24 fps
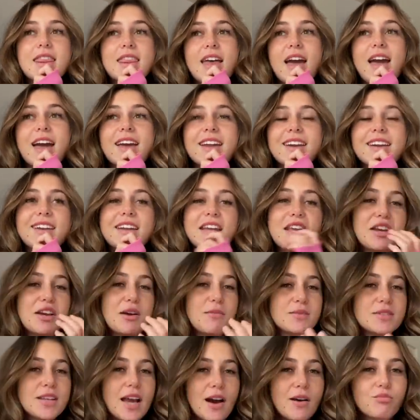Then he
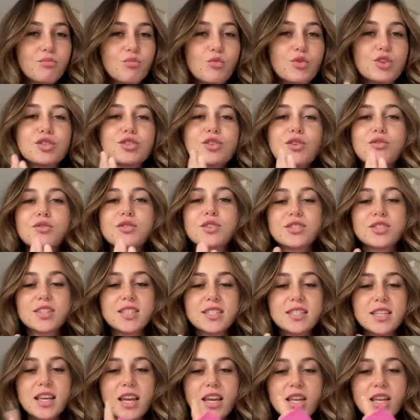comes out. We're so close to the
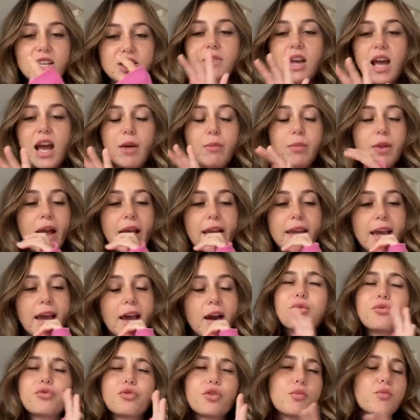stage. I black
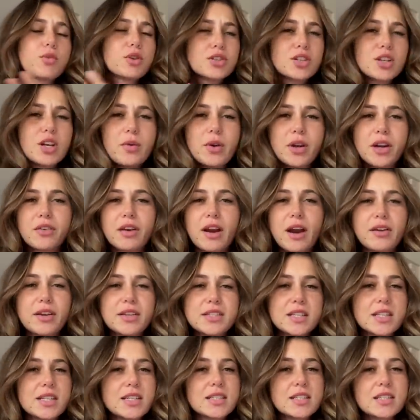out. Rumors are going around he's
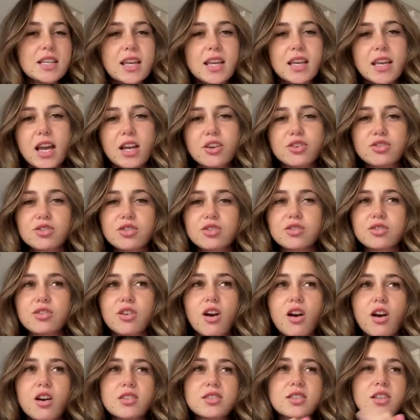gonna sing extra
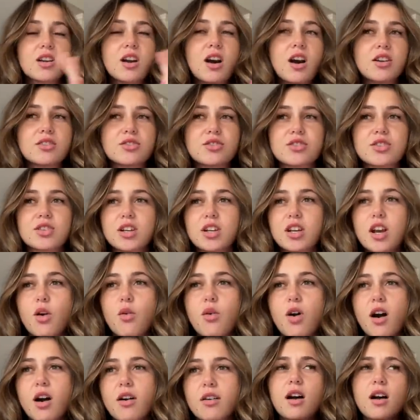songs. The concert's gonna go
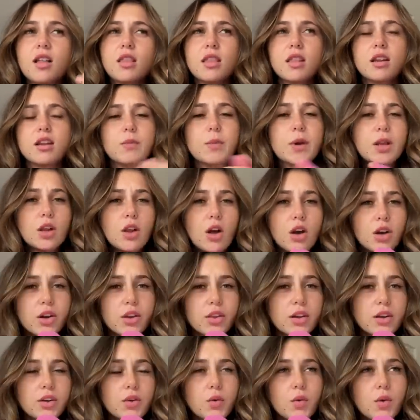on a little bit longer
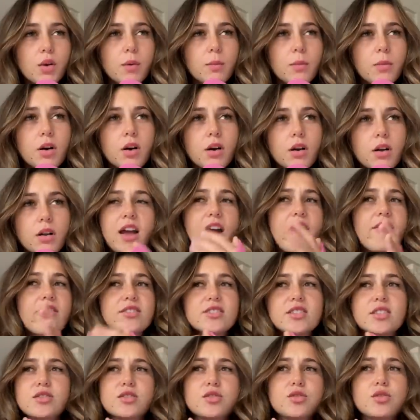than normal. Ever
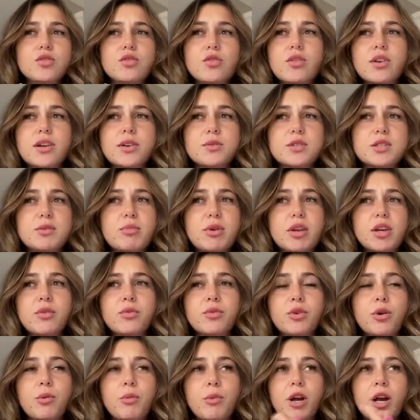since New York was a big
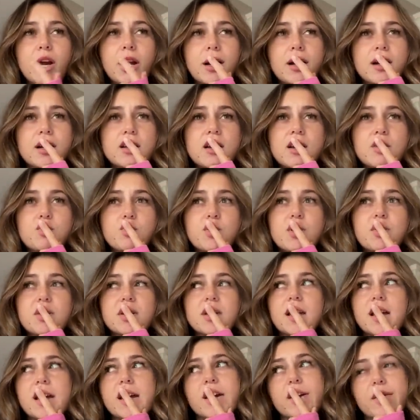rumor, and we were
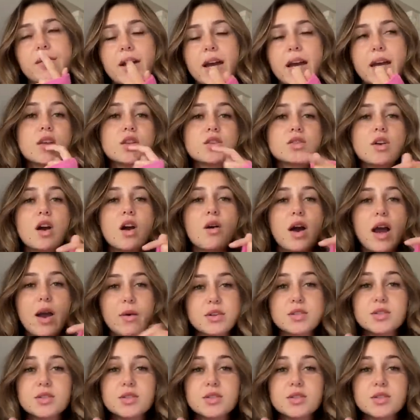like, okay. So I was